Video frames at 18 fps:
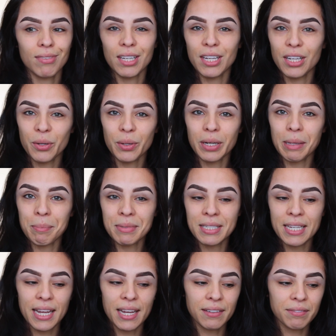You know what I'm
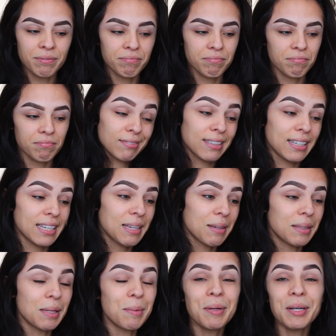saying?
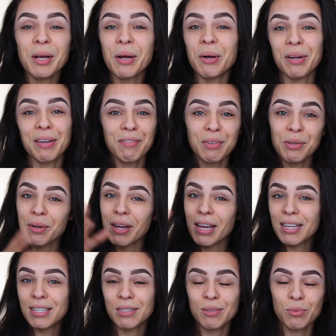Let me know if you
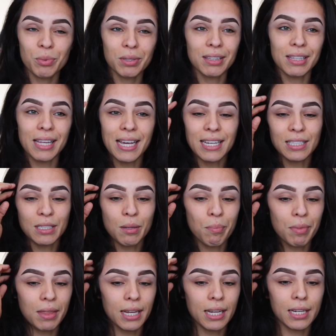guys would like
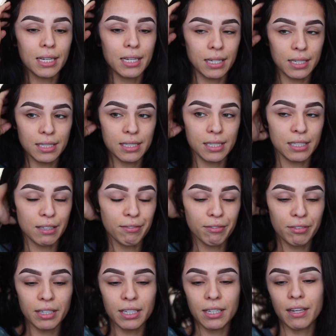something
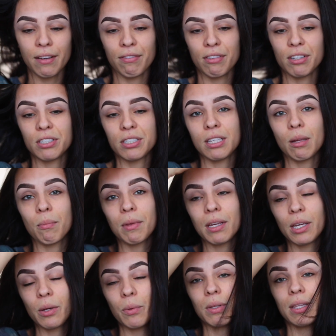different, if there's
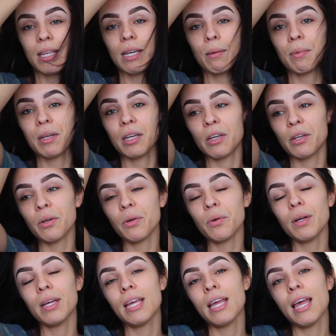something you would like me to
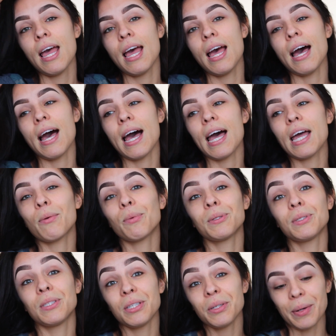do, I
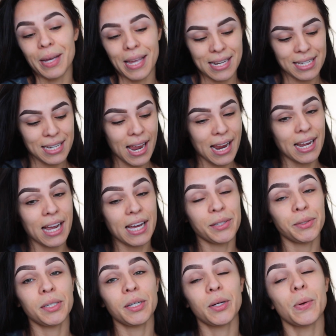will do it. I
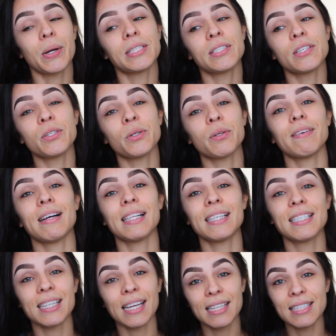got a request to do a
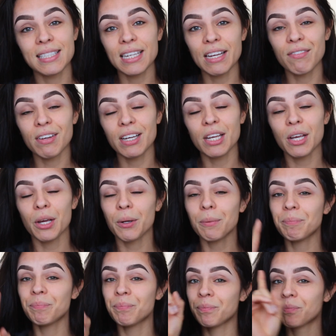Valentine's Day
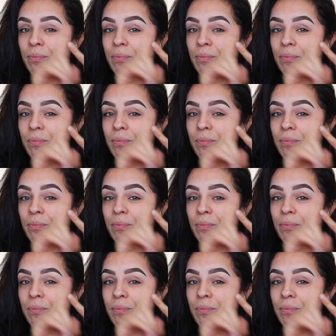video.